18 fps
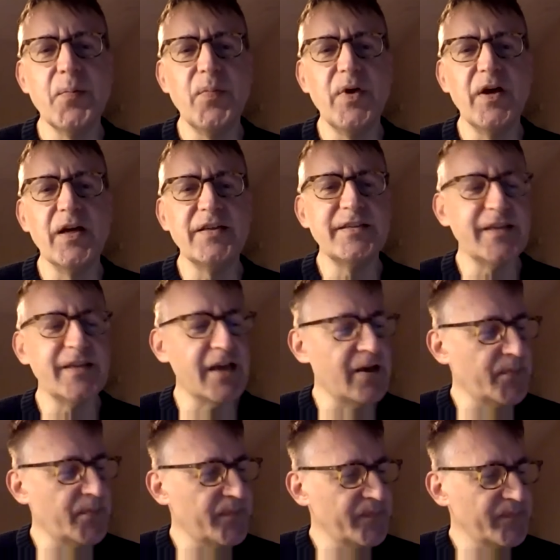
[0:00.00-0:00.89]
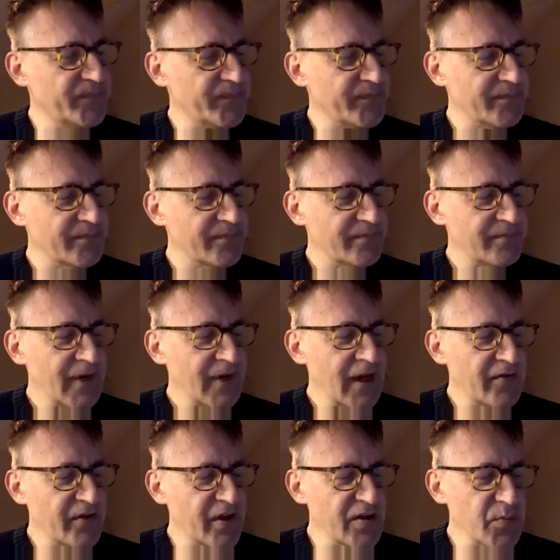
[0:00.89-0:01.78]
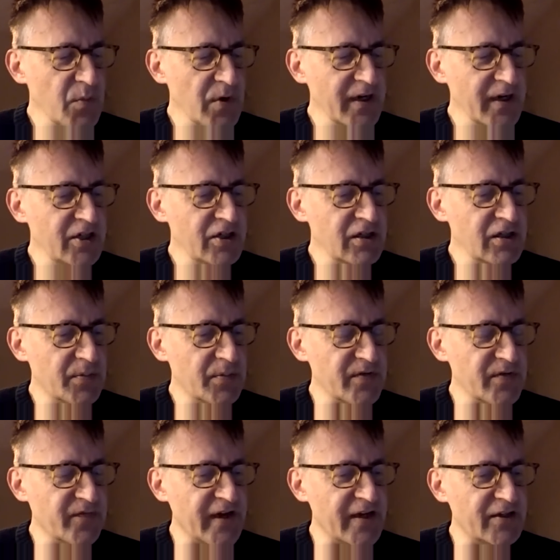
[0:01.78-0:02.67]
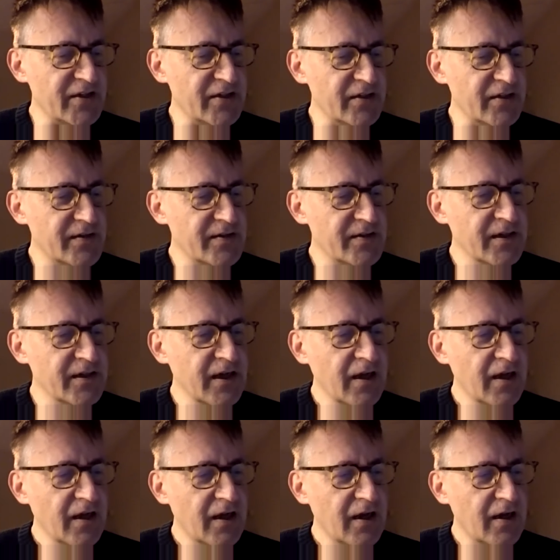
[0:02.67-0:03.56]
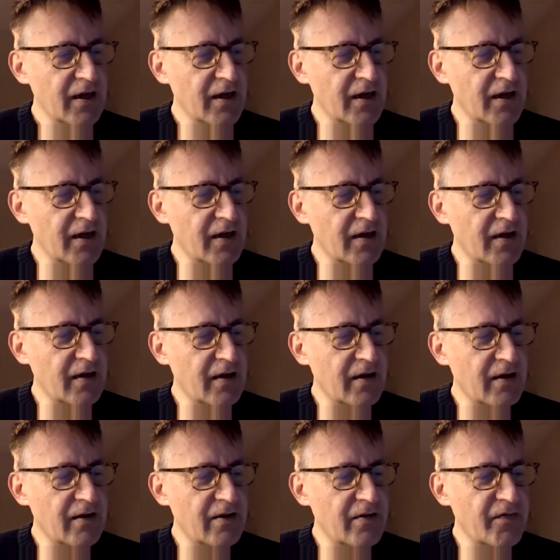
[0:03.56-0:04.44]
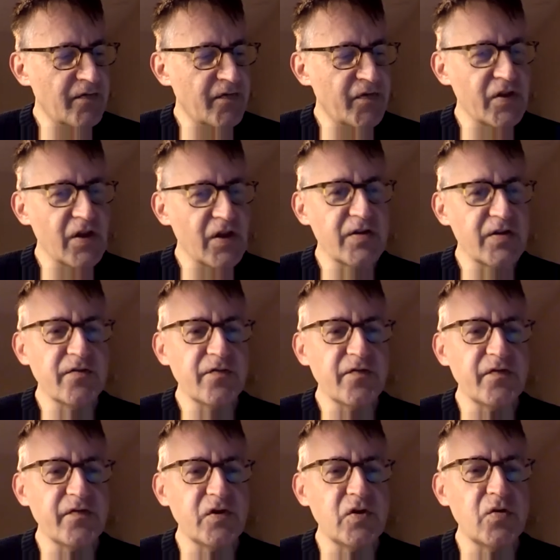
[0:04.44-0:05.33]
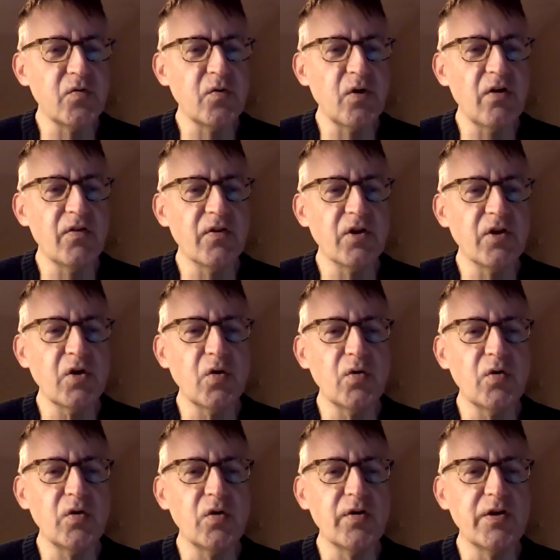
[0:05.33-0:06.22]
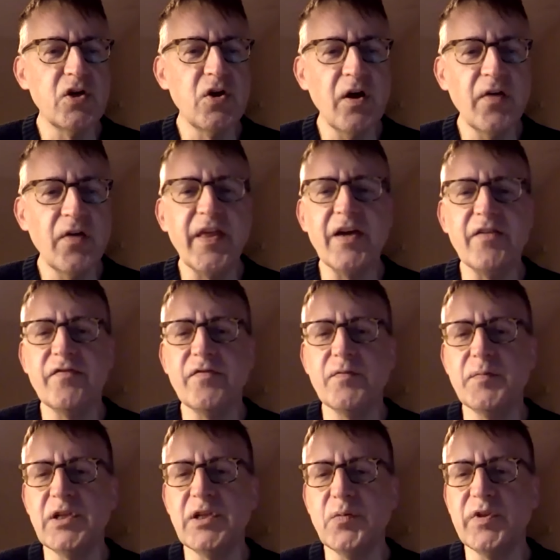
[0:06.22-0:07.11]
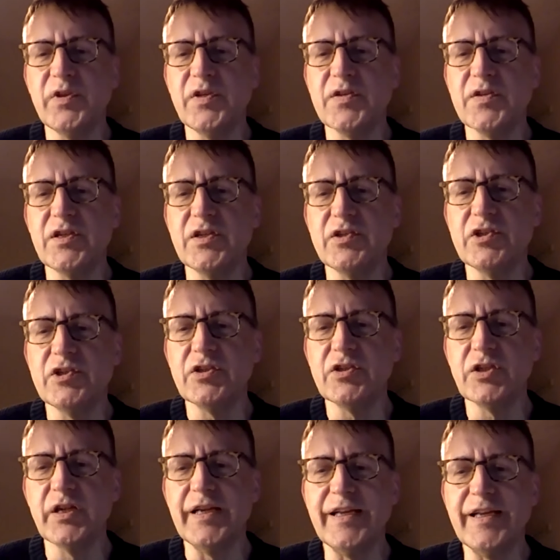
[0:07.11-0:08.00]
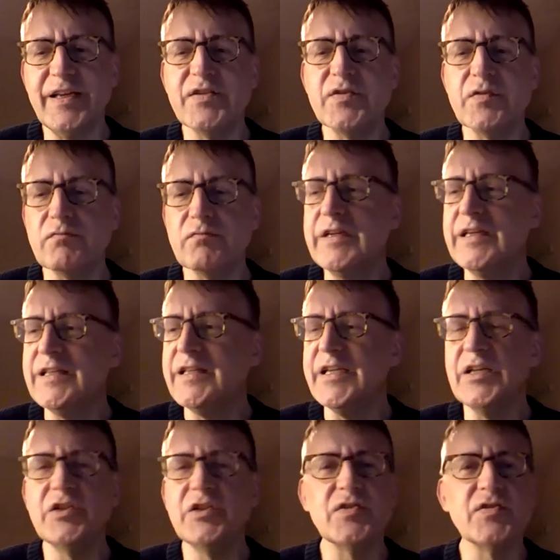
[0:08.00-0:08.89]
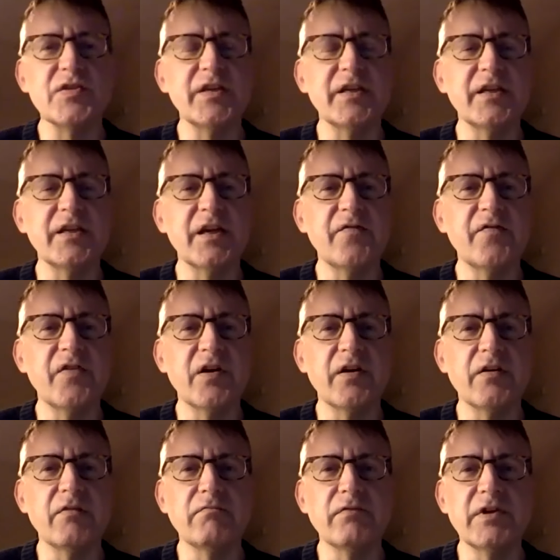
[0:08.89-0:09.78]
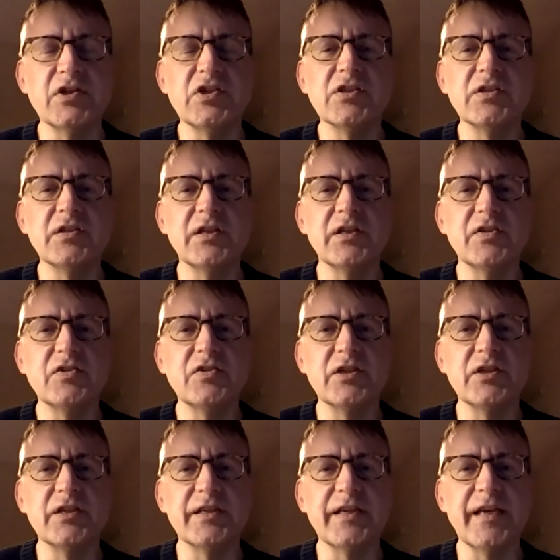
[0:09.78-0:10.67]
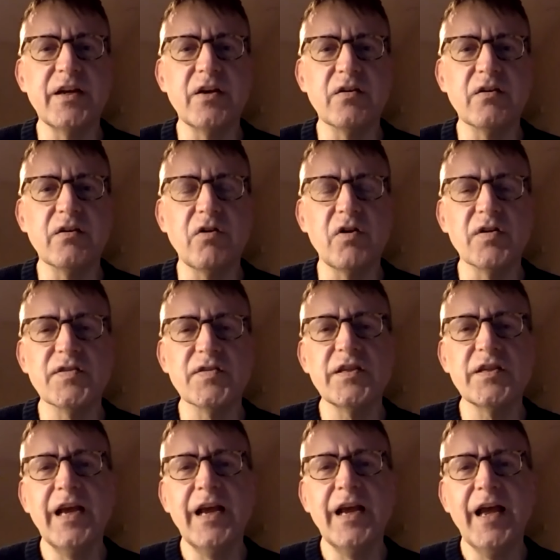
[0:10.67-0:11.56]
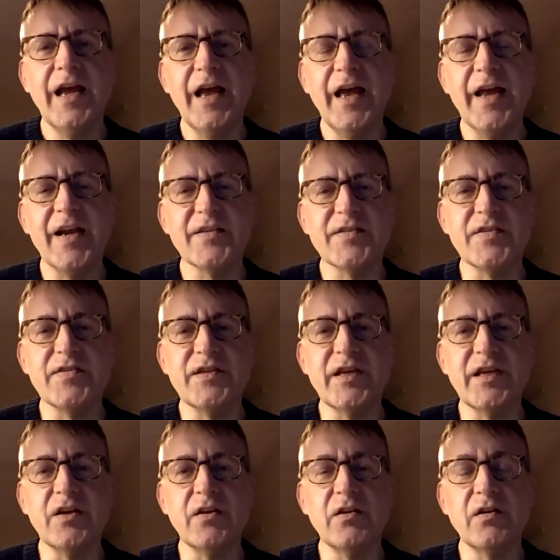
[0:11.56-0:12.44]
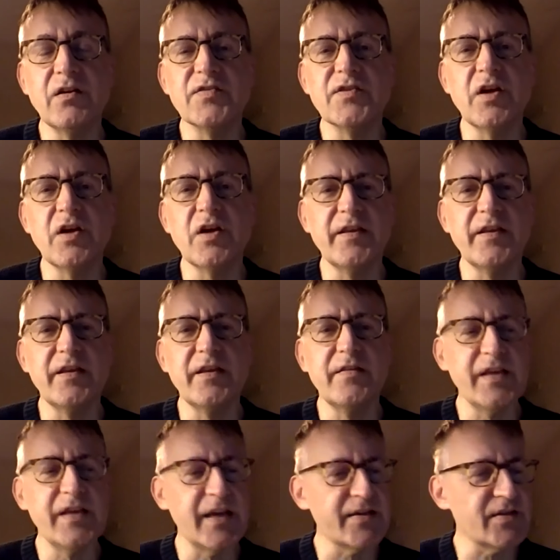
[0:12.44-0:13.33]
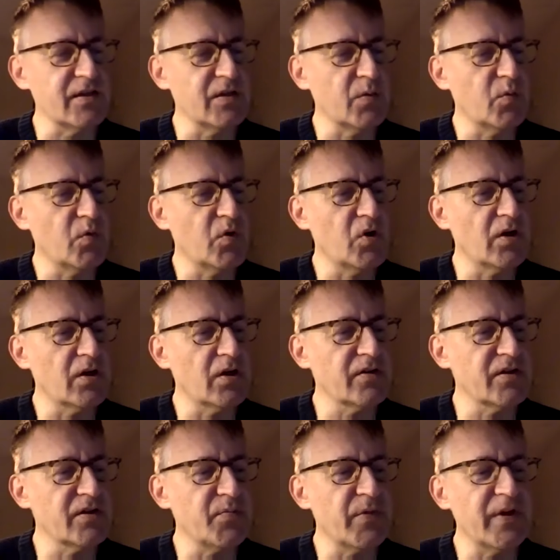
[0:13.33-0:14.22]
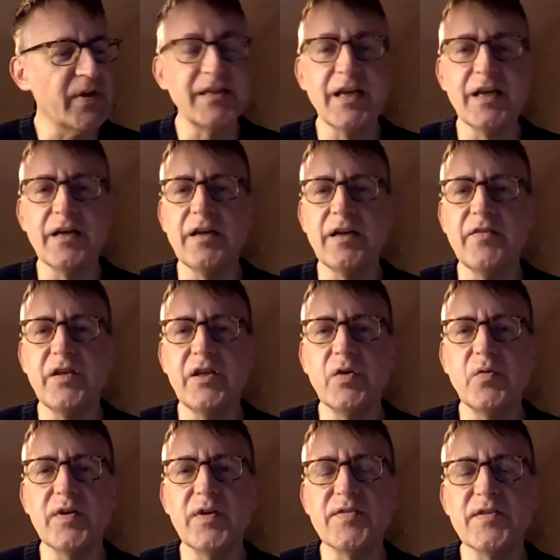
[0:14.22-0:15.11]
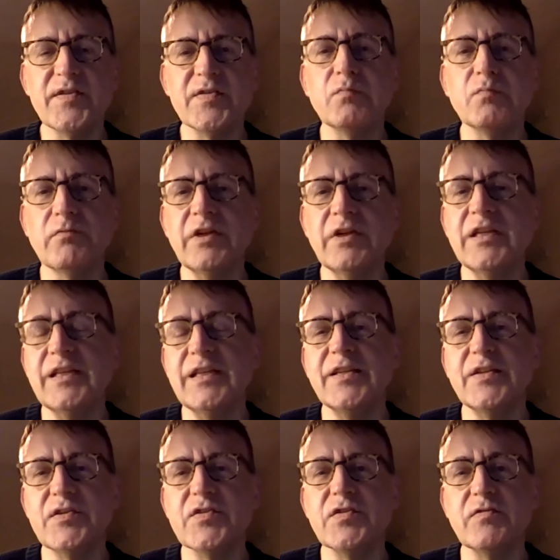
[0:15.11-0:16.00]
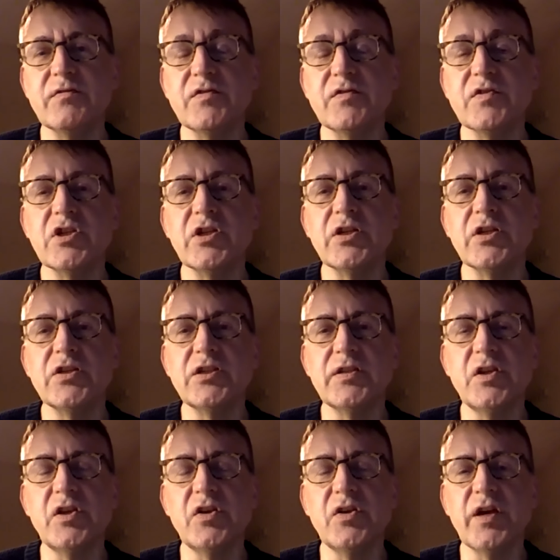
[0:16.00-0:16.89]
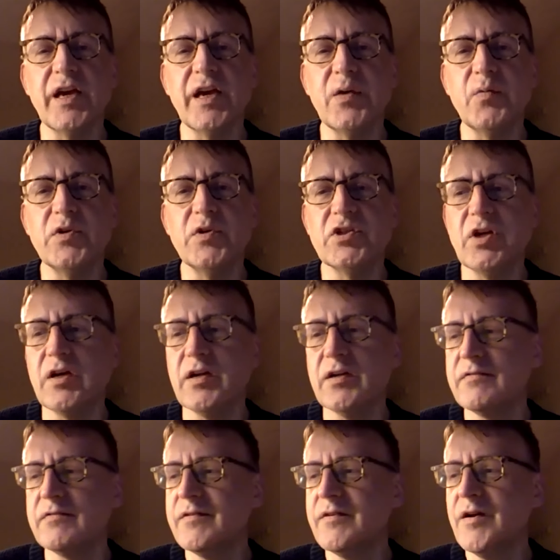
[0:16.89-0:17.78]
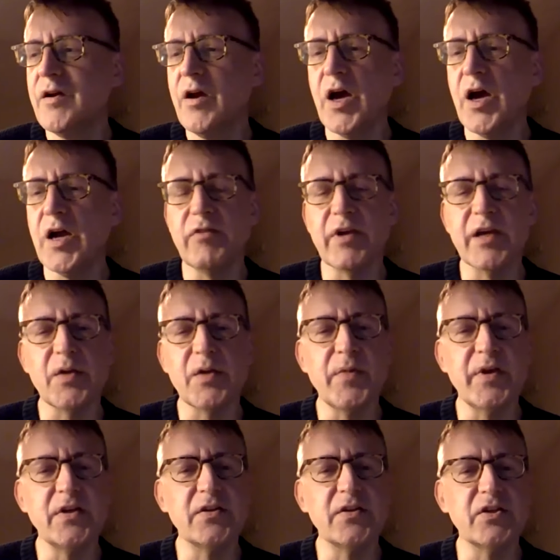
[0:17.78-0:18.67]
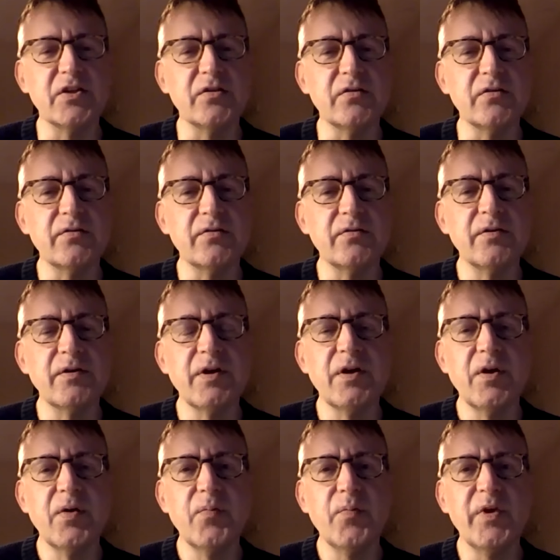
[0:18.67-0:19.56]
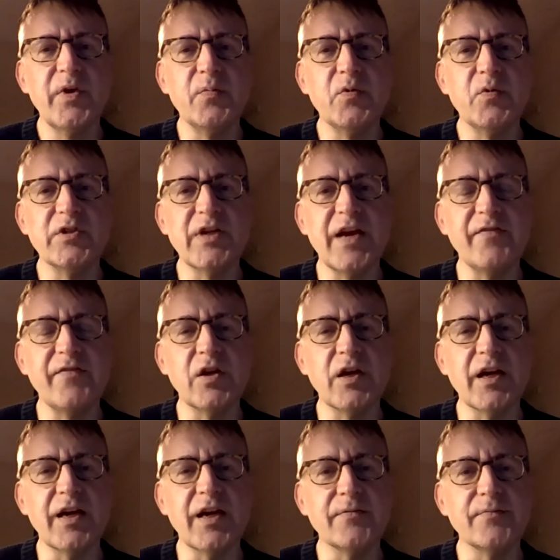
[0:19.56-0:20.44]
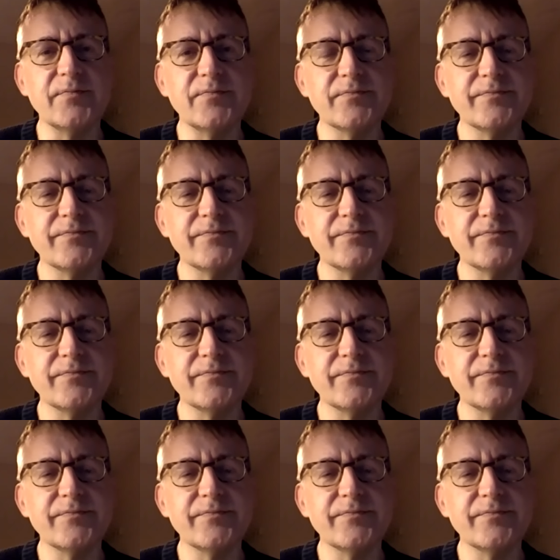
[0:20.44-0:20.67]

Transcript: But those are my initial observations. For those of you on the call who are not that familiar with this literature, it is a really interesting and very rich literature to get across. And as I said, alongside the excellent work that's been done in the US, there's some really interesting research in the UK, which I'd recommend to people to have a look at.